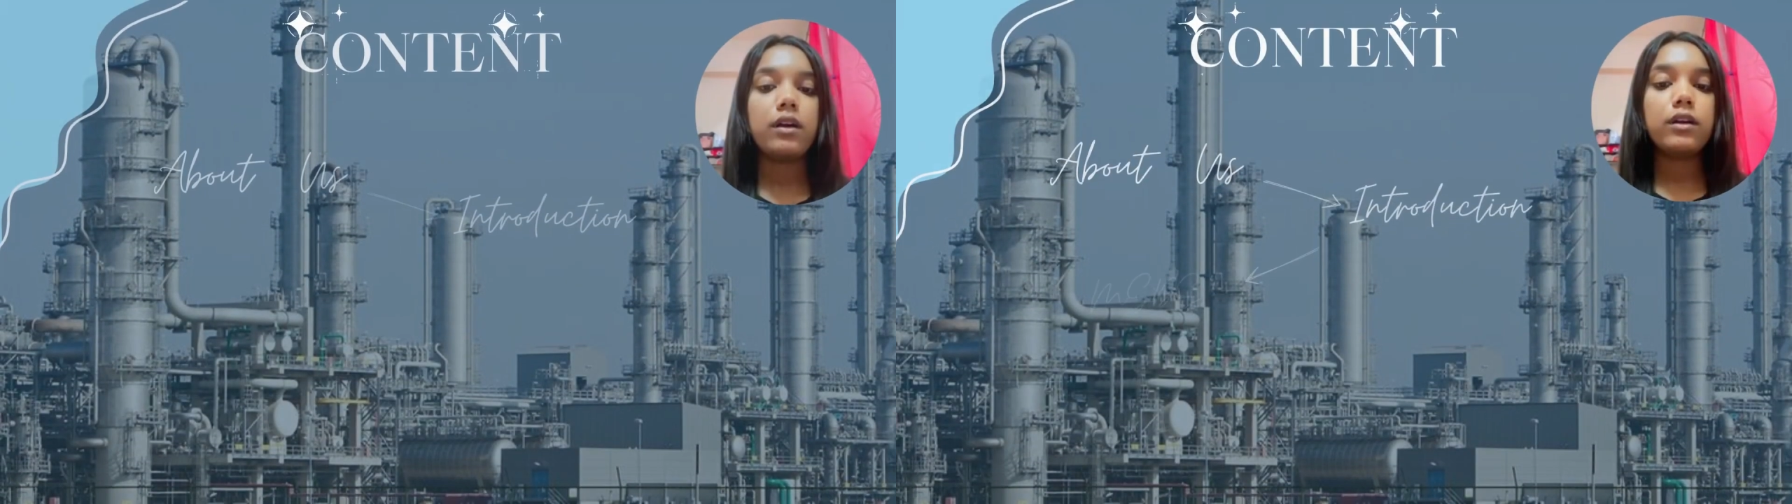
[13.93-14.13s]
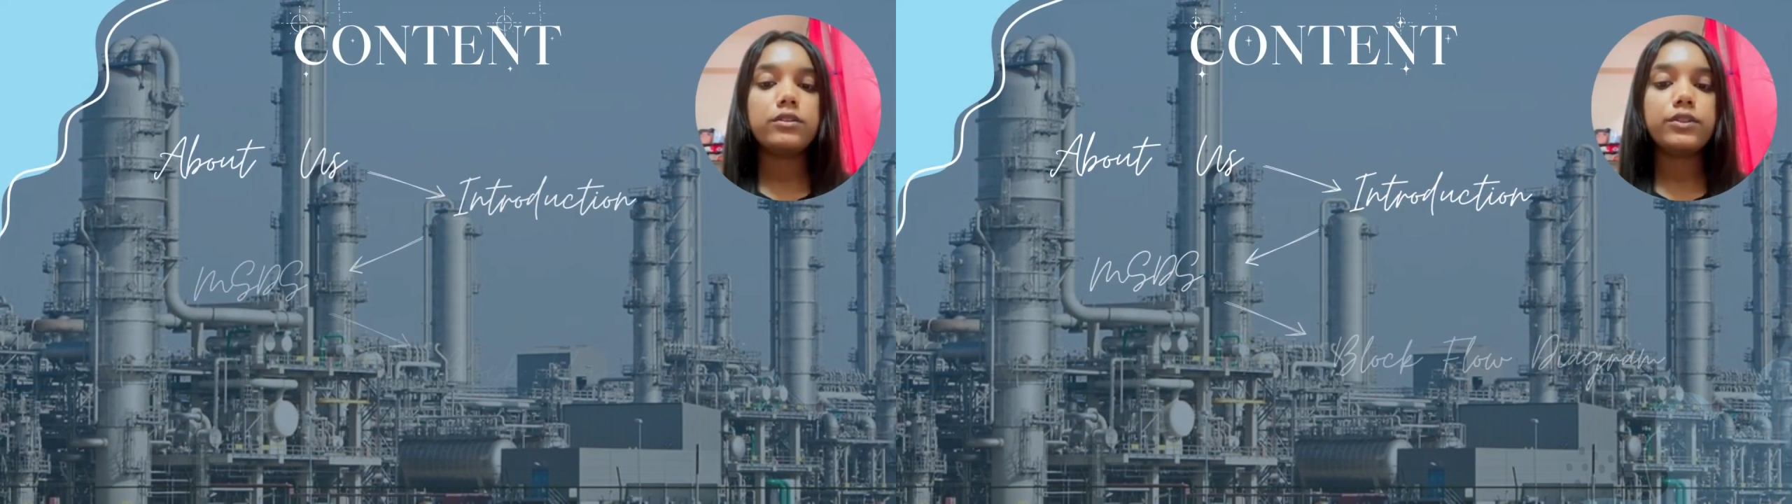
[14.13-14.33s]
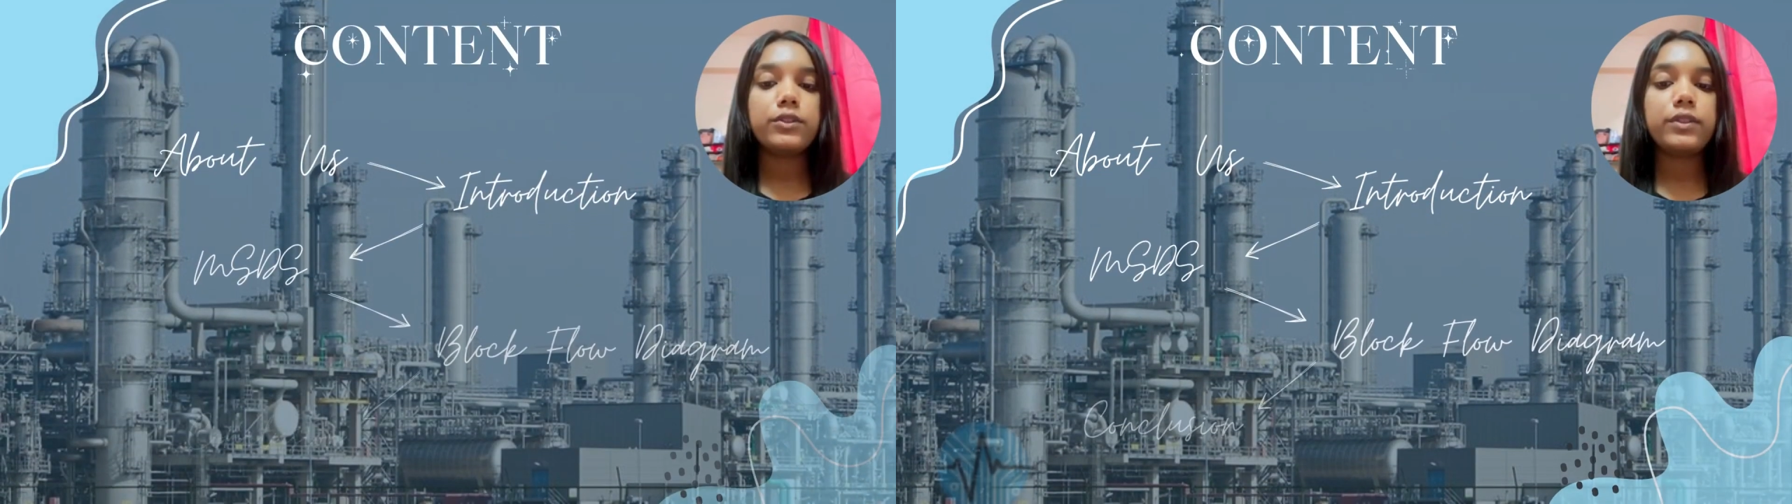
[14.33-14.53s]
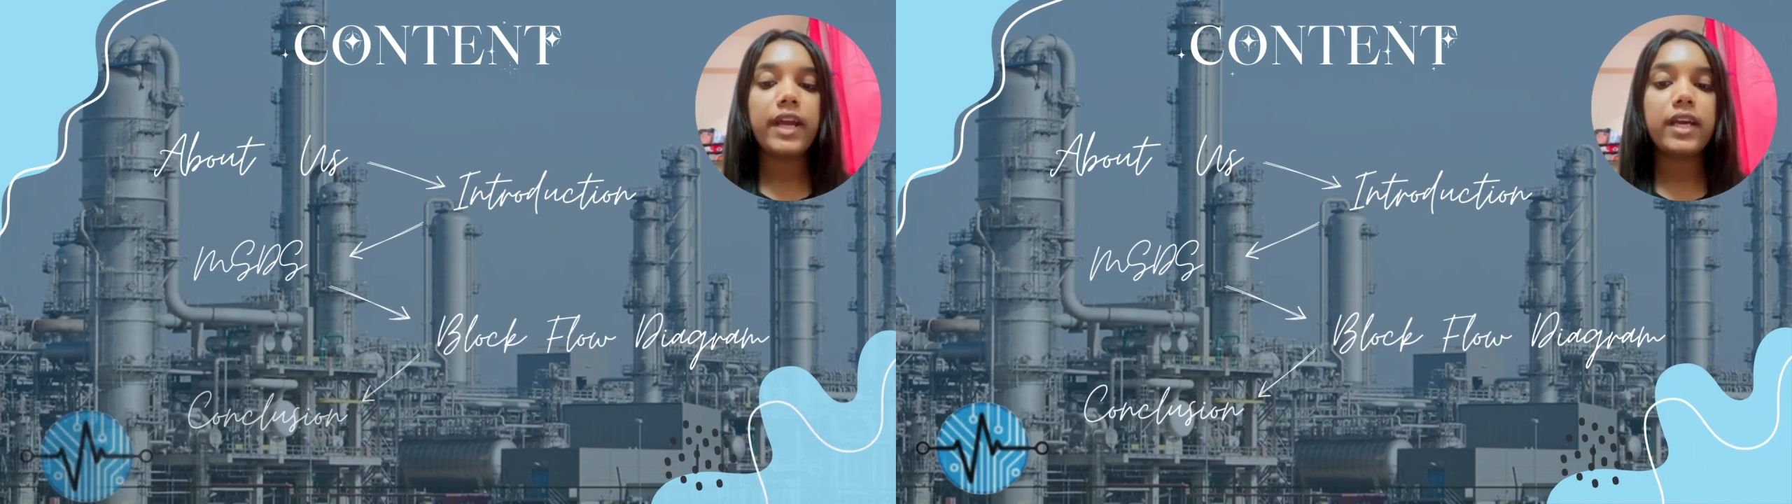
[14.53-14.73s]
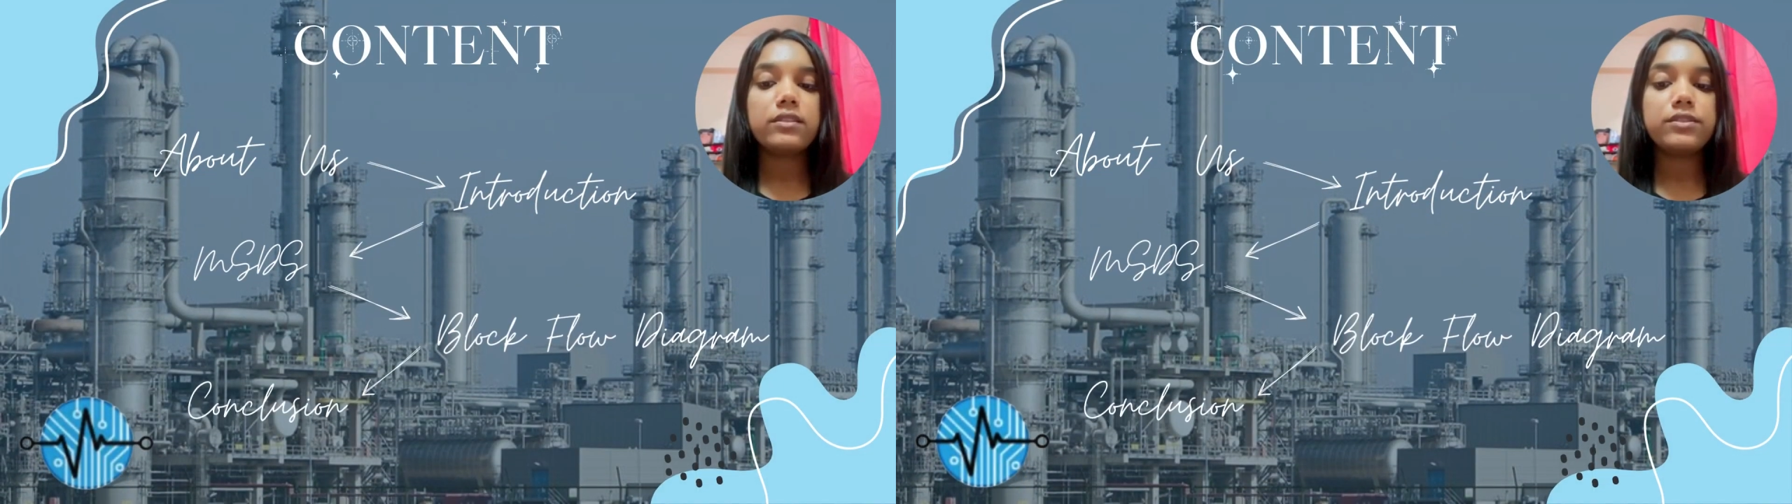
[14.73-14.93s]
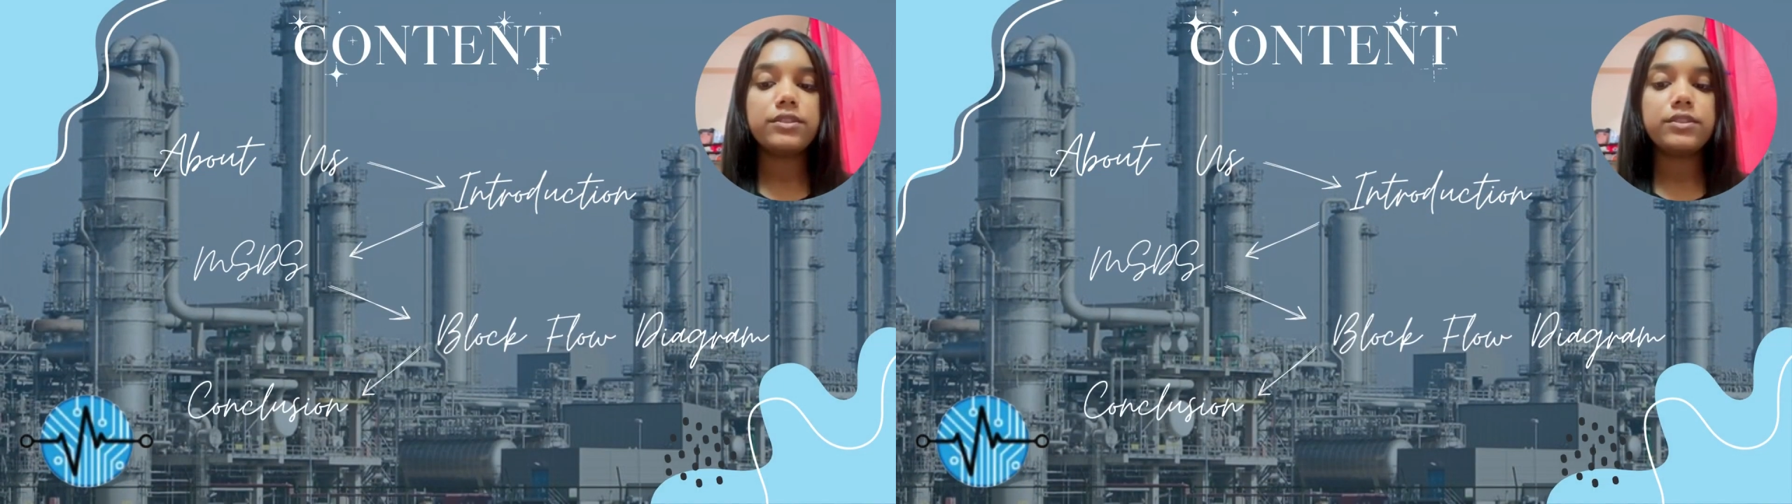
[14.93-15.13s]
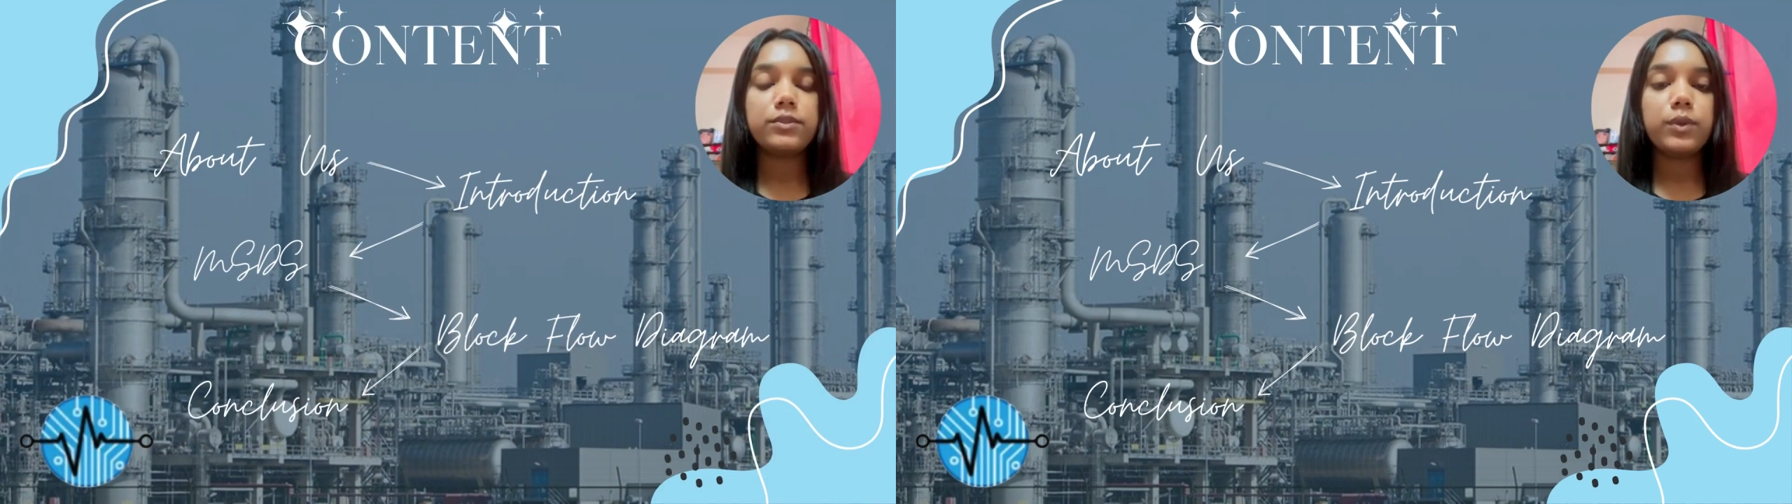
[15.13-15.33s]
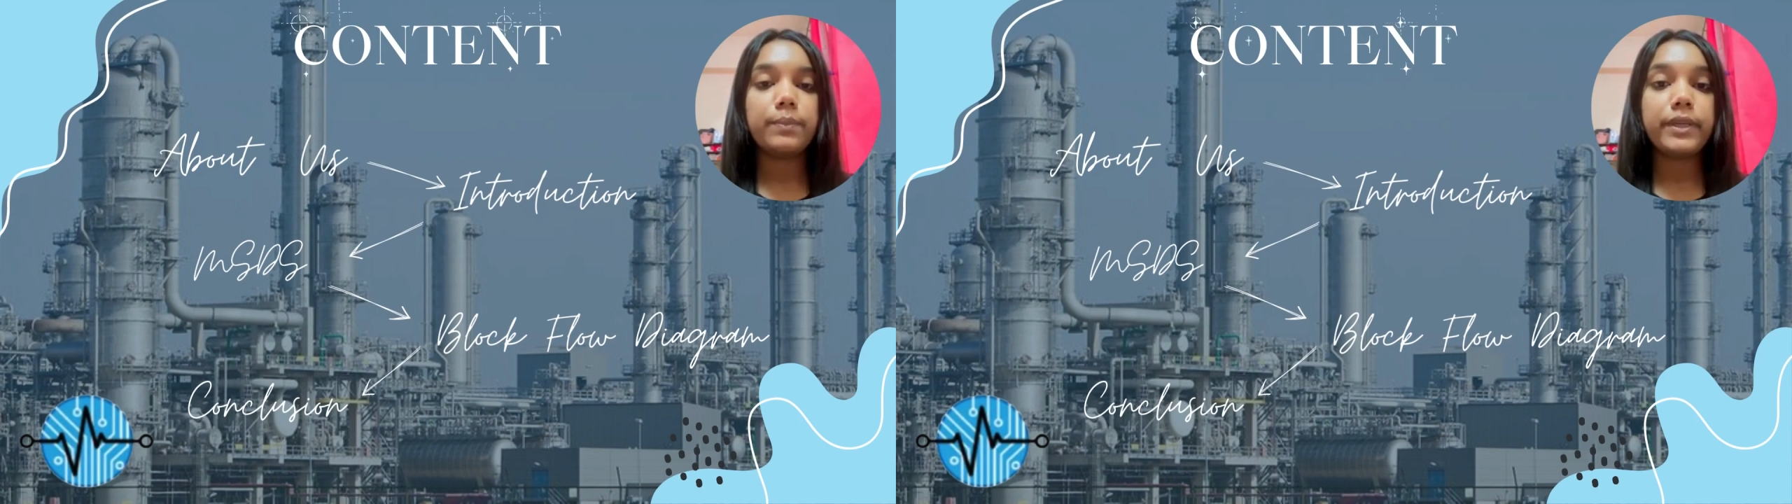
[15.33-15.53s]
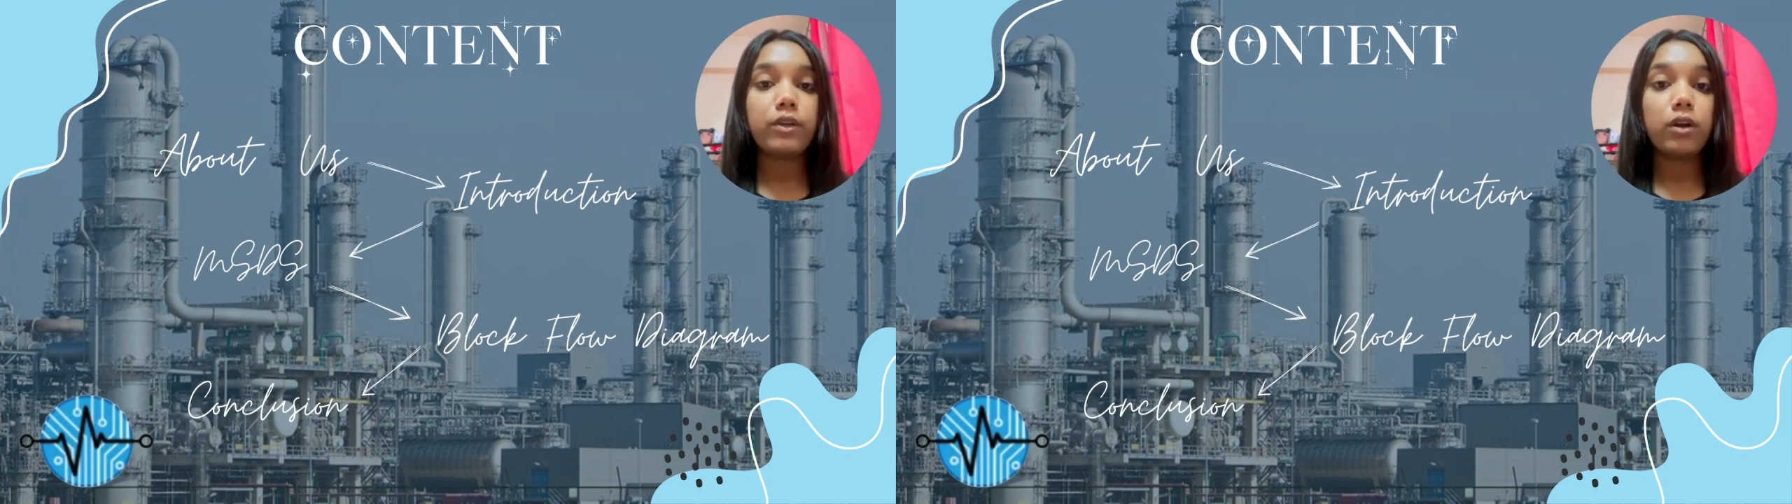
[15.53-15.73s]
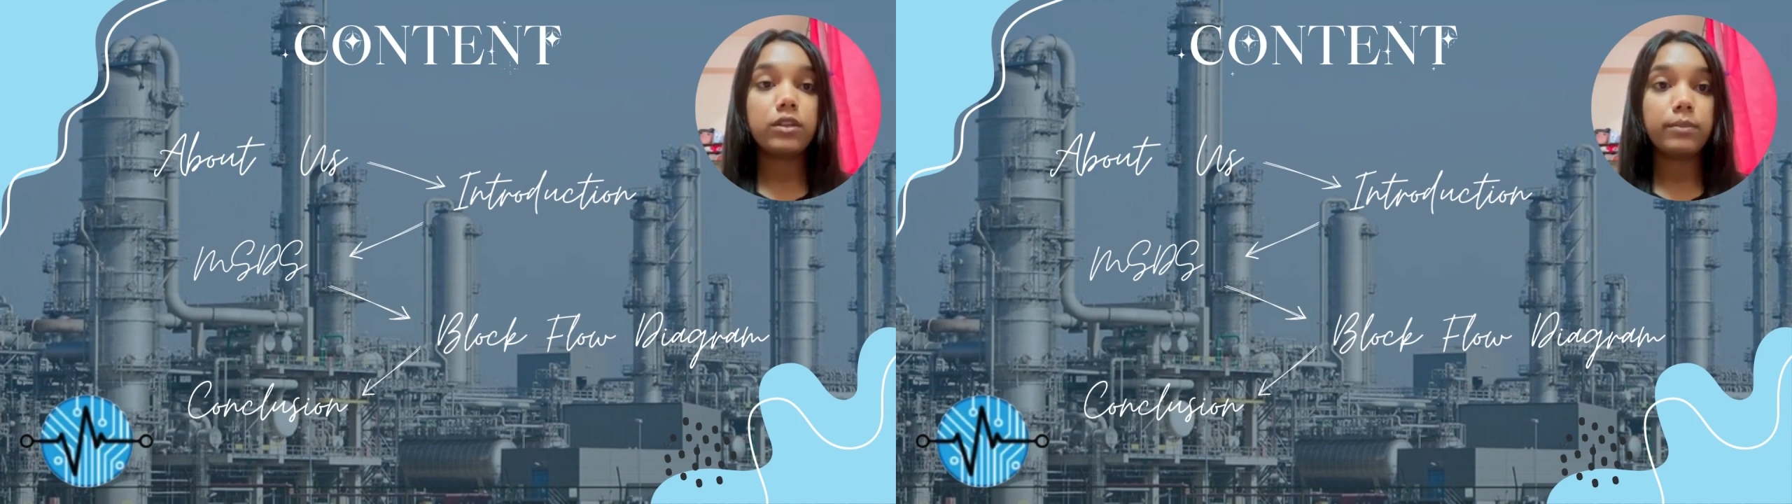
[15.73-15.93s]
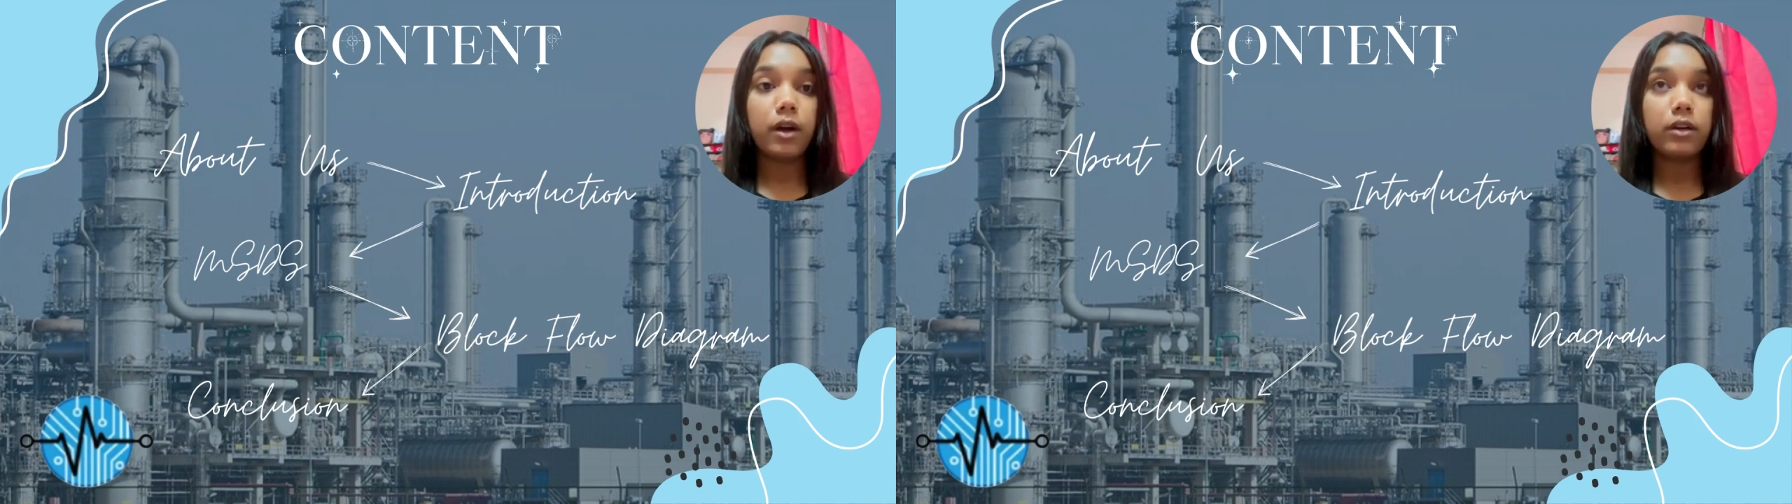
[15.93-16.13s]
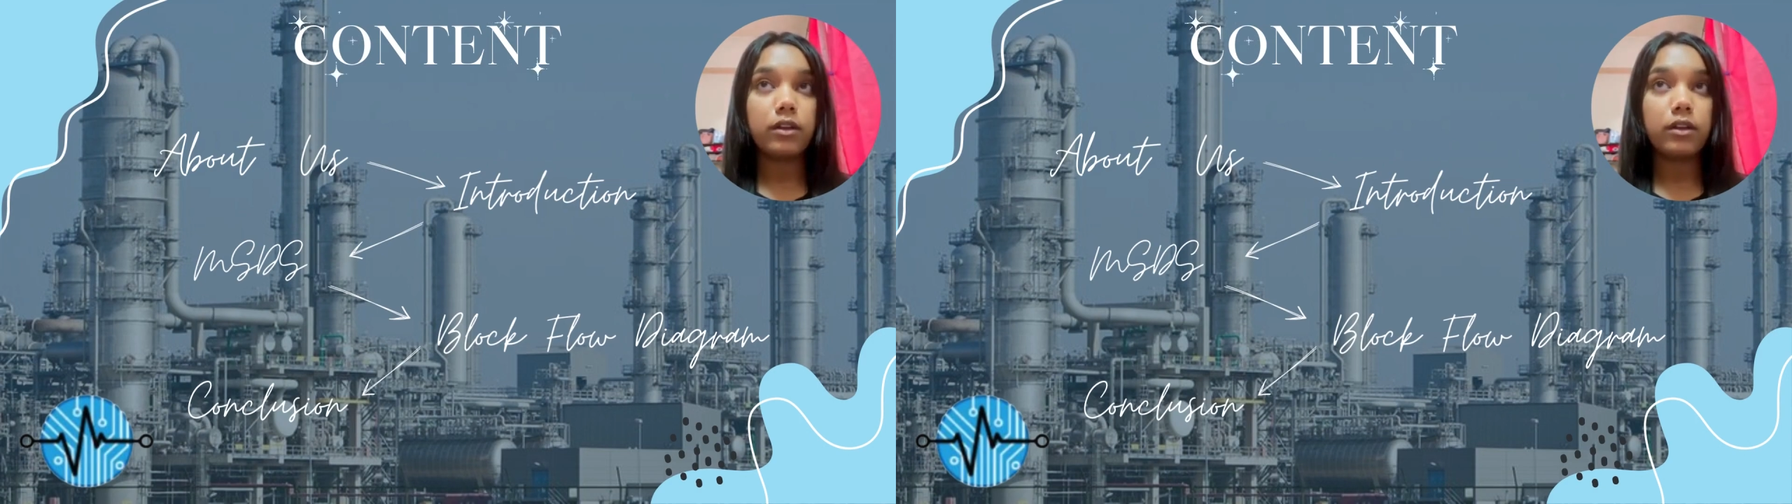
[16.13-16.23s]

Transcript: So next we will talk about